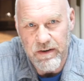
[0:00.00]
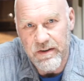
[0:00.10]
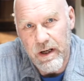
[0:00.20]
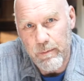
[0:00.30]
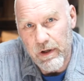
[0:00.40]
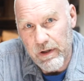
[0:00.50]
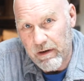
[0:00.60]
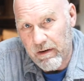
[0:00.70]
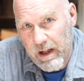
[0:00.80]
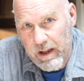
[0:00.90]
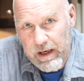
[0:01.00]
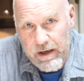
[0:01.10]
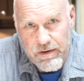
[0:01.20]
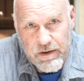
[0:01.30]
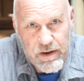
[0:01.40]
State Building or
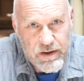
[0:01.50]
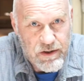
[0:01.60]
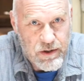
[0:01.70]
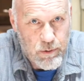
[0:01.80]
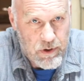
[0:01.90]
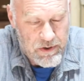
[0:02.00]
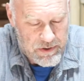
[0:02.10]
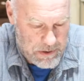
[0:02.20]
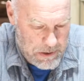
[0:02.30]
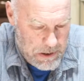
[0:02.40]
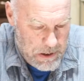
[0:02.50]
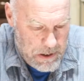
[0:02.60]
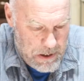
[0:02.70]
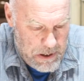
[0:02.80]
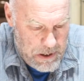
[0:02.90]
alligators in the sewers.
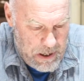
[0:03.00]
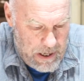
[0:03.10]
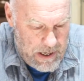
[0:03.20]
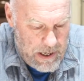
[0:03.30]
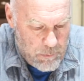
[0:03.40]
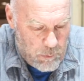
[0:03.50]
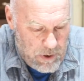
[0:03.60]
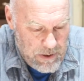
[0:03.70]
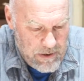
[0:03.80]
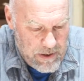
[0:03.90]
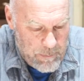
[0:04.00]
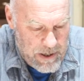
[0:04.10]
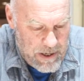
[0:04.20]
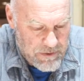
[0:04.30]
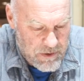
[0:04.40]
And one of them
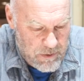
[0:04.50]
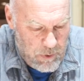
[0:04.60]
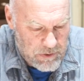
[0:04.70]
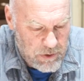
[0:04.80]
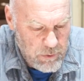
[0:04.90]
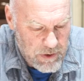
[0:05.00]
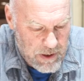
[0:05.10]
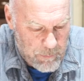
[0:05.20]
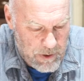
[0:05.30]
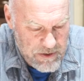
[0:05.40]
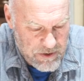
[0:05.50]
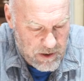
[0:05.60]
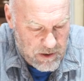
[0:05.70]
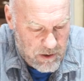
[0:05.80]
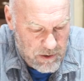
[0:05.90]
has, well, two of them. I just got a
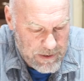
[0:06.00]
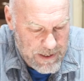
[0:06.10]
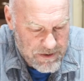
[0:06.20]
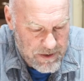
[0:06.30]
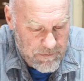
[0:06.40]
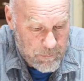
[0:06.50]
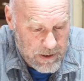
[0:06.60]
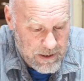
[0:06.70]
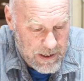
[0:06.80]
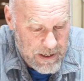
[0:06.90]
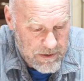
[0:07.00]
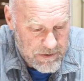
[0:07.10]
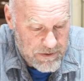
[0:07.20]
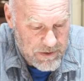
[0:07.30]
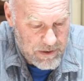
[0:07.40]
call last night from a guy
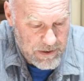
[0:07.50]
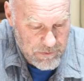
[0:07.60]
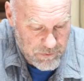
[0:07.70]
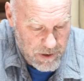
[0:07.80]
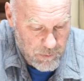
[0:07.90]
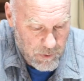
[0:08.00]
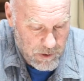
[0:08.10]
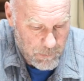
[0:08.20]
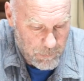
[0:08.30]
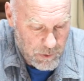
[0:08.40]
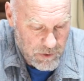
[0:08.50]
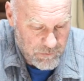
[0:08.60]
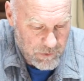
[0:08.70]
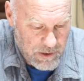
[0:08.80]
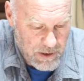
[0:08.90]
that is trying to work up loads
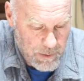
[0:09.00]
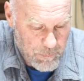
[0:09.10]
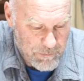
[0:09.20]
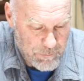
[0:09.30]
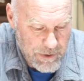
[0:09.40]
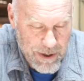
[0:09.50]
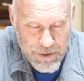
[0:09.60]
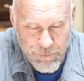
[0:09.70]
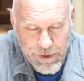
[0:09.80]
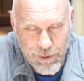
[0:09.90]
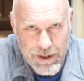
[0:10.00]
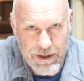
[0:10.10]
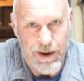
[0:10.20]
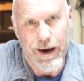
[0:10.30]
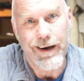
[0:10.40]
for a gun before he has a reloading
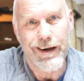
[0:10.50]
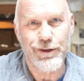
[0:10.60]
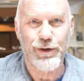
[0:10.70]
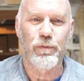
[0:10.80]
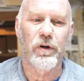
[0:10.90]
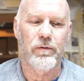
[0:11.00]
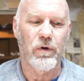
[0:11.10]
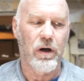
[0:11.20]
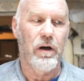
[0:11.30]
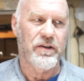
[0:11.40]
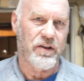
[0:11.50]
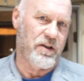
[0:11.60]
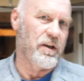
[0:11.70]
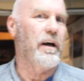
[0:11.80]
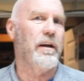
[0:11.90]
die. Just built him a gun. He's
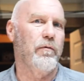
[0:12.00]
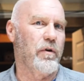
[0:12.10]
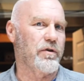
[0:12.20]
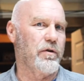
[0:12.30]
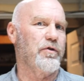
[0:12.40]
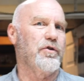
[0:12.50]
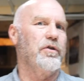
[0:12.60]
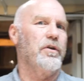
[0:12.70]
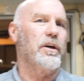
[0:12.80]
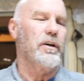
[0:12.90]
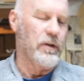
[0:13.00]
excited. He wants to go shoot it.